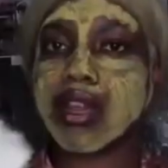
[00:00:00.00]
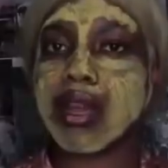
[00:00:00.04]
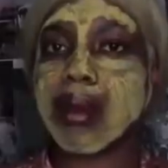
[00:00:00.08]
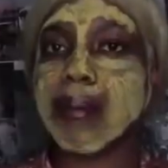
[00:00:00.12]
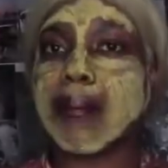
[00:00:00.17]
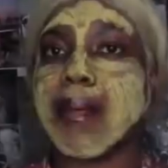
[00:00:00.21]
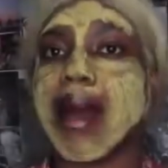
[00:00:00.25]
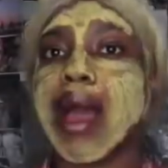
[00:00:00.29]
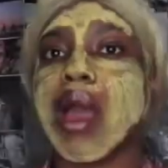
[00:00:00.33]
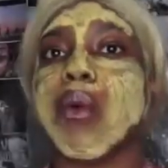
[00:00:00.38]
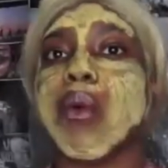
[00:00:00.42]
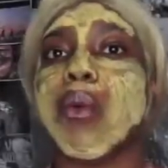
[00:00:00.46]

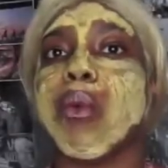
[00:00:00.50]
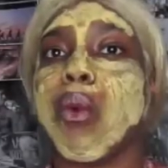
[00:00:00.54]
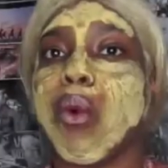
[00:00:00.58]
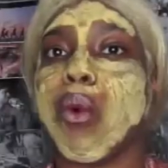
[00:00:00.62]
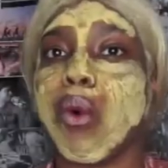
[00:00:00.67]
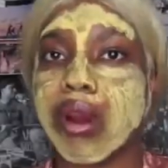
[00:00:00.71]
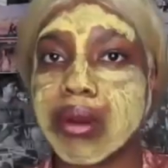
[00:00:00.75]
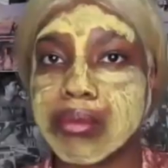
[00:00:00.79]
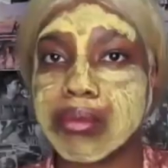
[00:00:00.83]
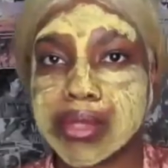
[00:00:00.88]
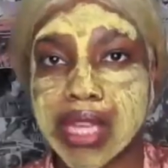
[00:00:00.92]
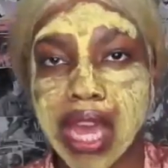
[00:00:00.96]
my
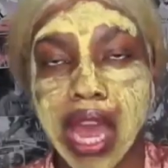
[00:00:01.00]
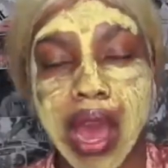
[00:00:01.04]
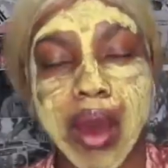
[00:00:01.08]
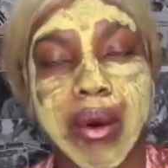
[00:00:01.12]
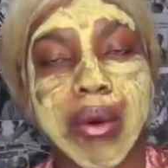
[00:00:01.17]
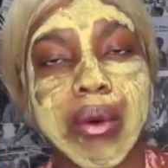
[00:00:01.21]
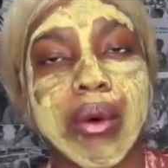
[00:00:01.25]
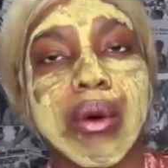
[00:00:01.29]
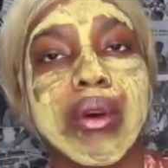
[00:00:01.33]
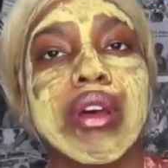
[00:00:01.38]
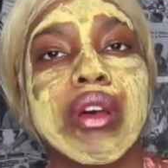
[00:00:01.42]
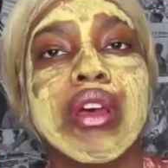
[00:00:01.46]
warm
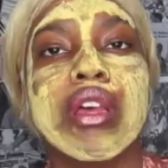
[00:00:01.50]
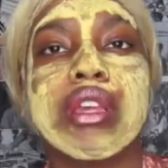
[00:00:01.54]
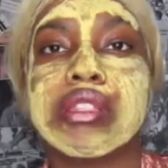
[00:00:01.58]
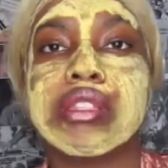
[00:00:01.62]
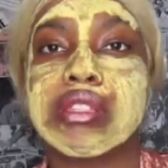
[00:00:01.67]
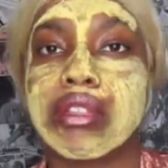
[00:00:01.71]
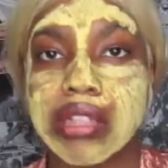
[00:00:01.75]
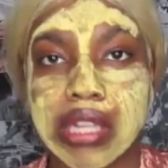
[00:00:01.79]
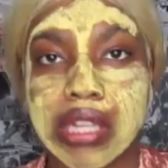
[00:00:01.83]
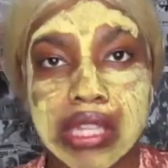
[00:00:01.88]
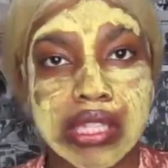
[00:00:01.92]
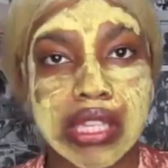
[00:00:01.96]
towel.
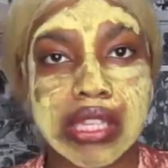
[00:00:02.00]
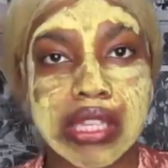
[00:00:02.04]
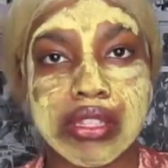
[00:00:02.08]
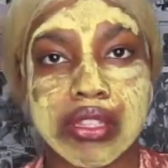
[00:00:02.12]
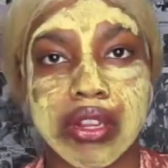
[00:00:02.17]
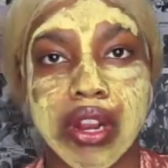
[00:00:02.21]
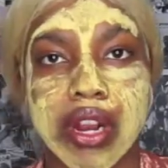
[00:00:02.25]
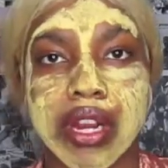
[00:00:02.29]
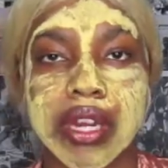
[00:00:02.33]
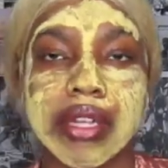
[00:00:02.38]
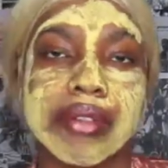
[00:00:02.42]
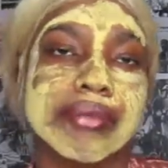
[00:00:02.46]
So let's get
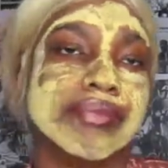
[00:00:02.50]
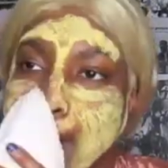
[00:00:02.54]
started.